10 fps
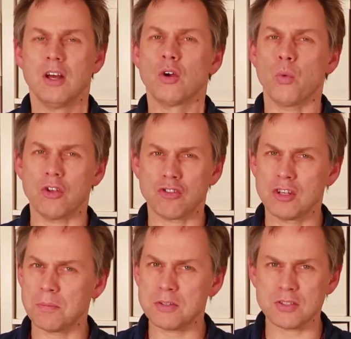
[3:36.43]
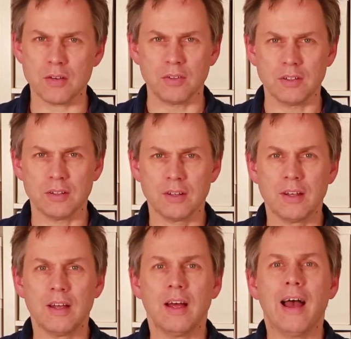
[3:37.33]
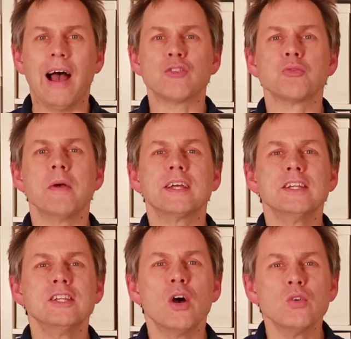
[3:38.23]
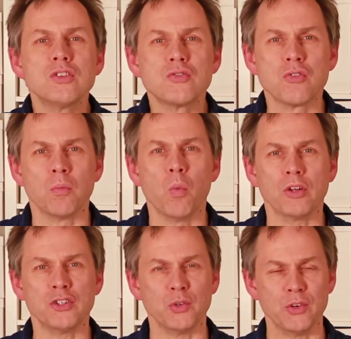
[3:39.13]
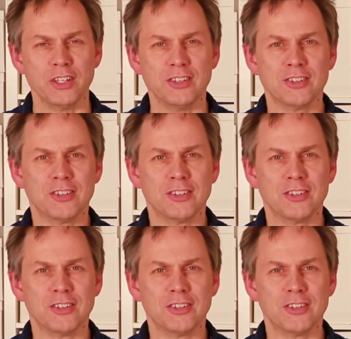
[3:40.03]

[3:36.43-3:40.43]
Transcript: Question number 7. How to make notes from what you read?